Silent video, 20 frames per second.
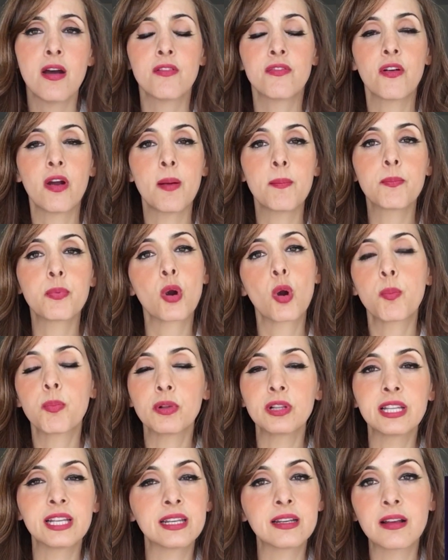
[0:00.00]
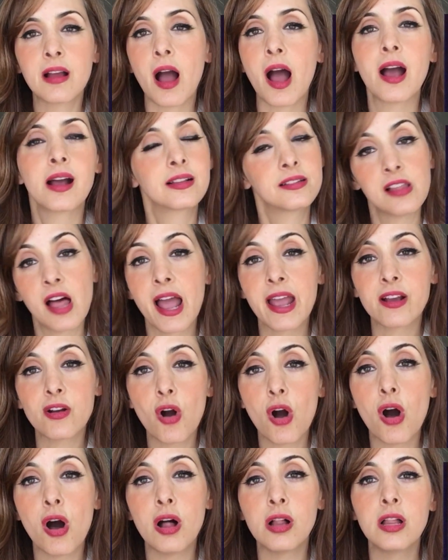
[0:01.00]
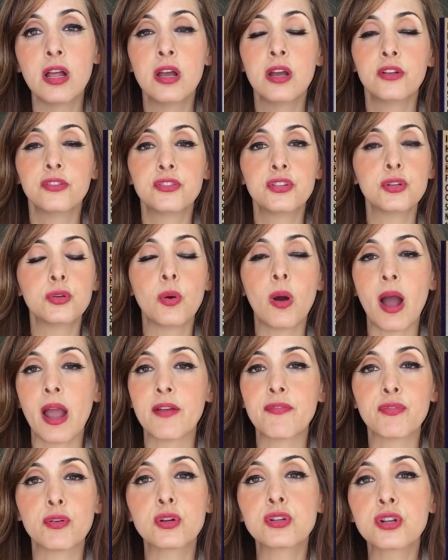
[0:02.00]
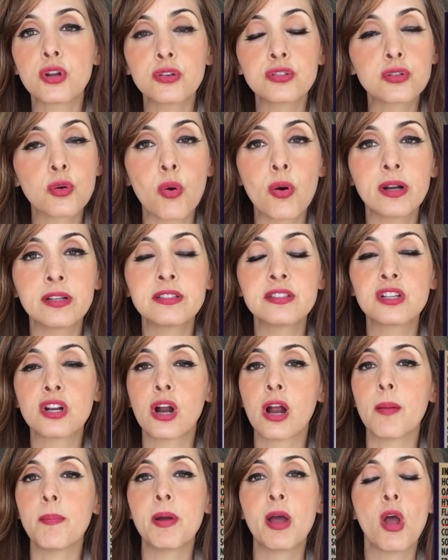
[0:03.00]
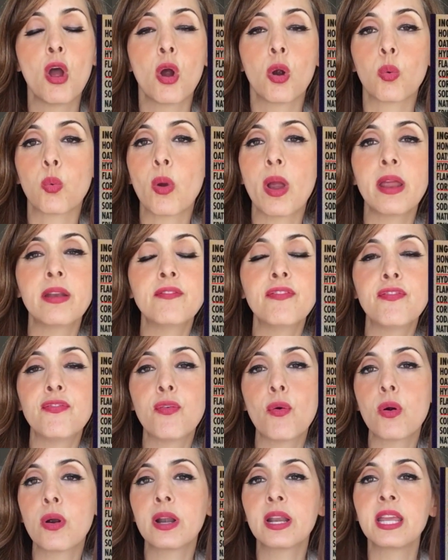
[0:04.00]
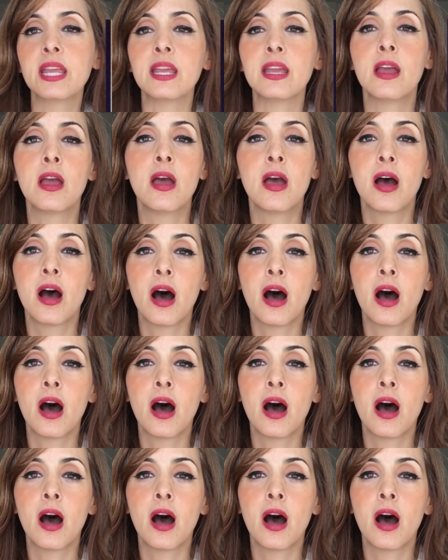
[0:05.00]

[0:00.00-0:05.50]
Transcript: from propylene glycol to high fructose corn syrup, red 40,